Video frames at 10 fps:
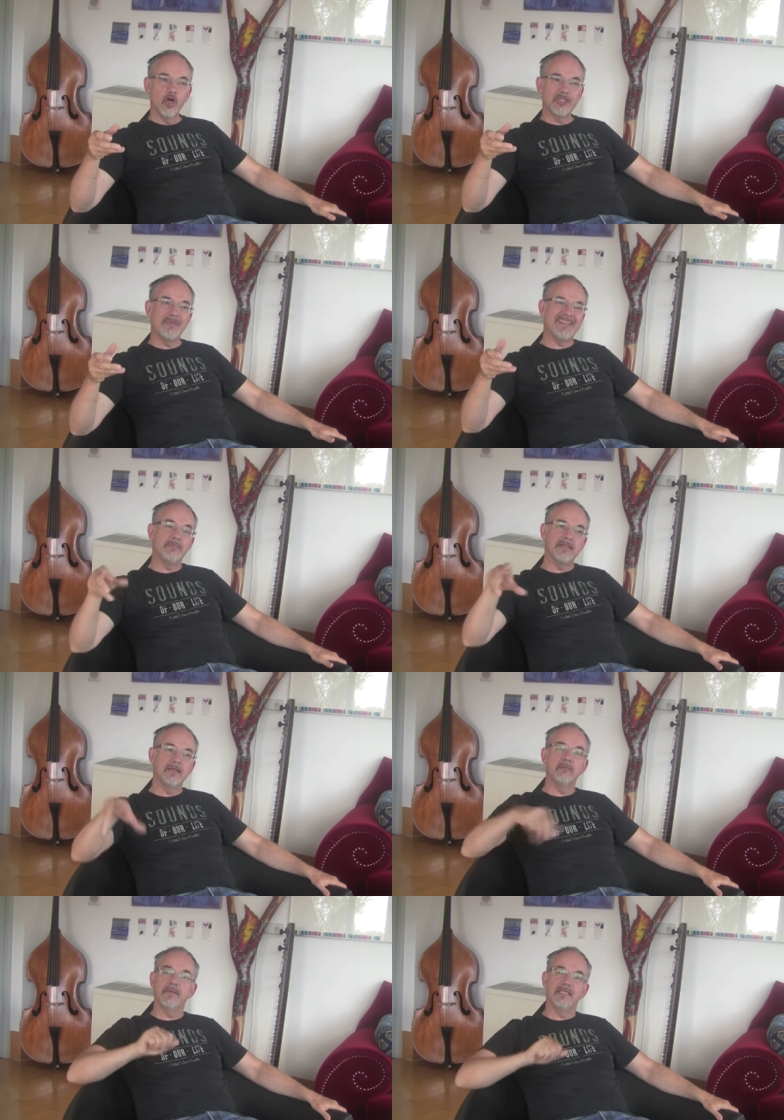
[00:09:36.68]
on a
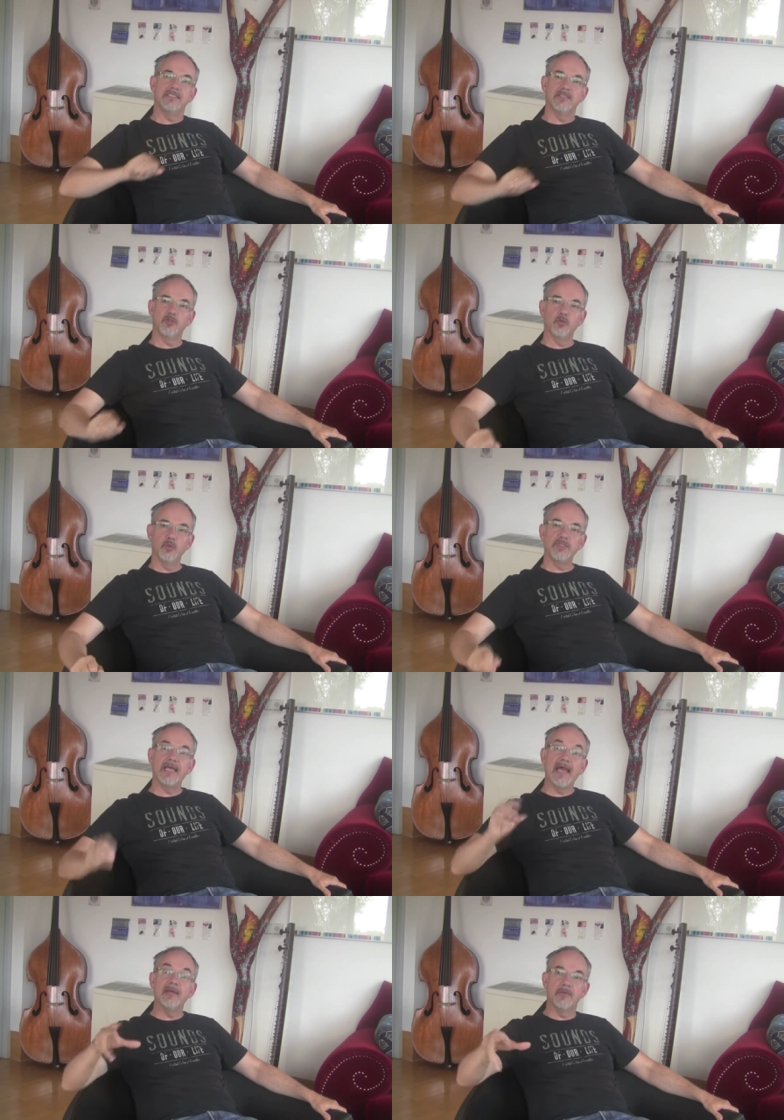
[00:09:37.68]
mathematical basis with
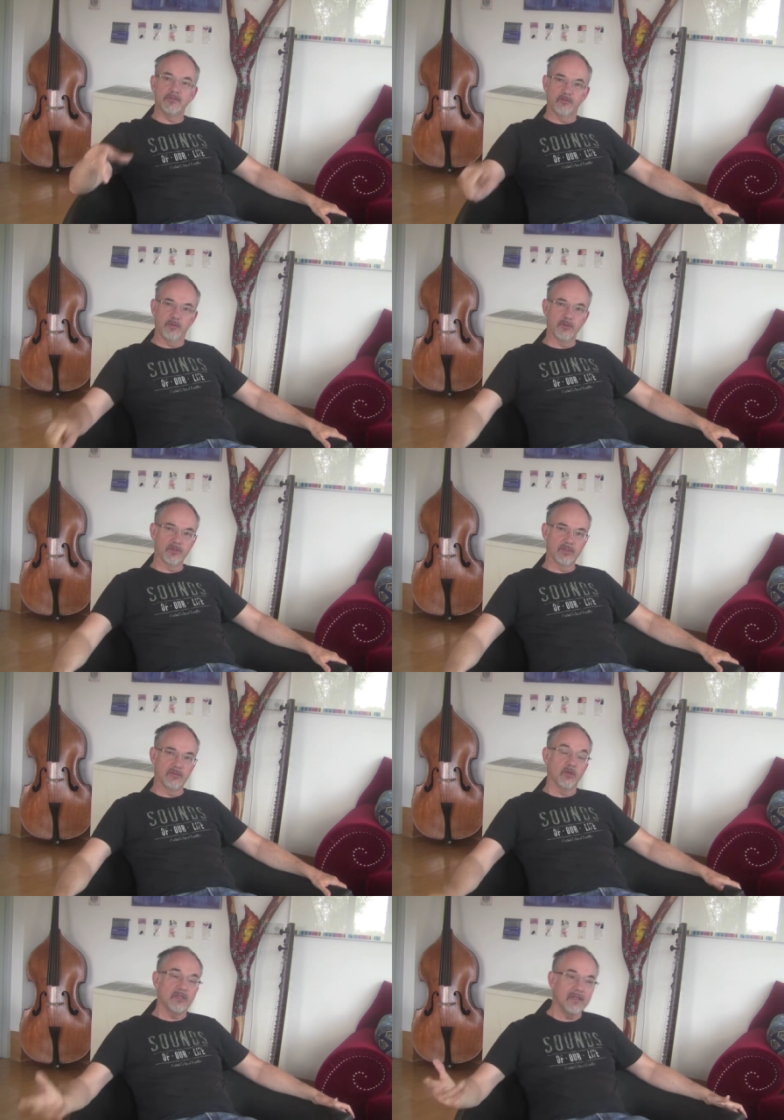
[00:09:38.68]
the elements of music.
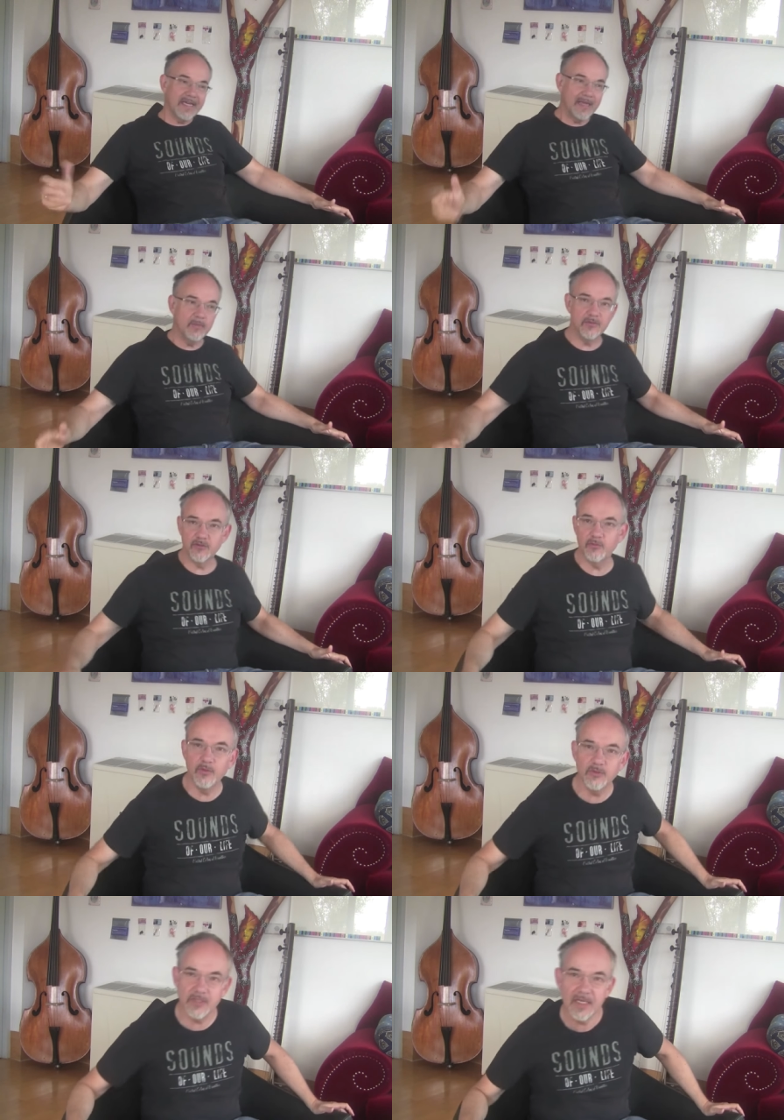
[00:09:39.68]
What are the elements of
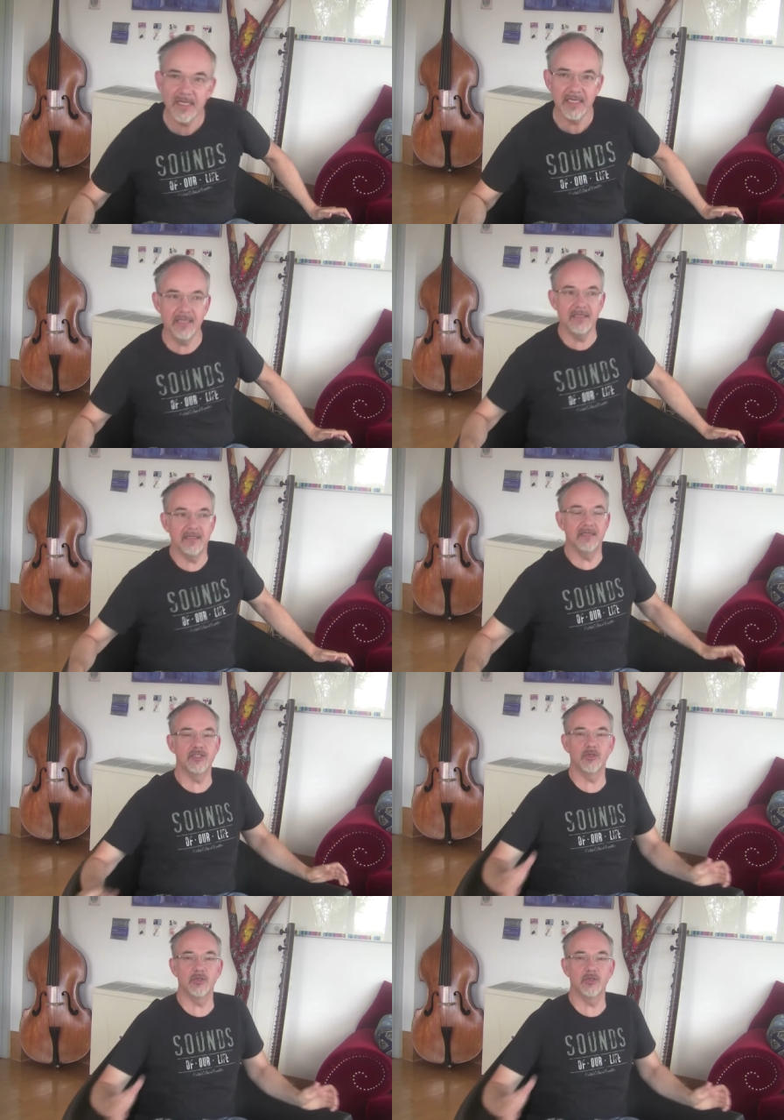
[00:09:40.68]
music? In, in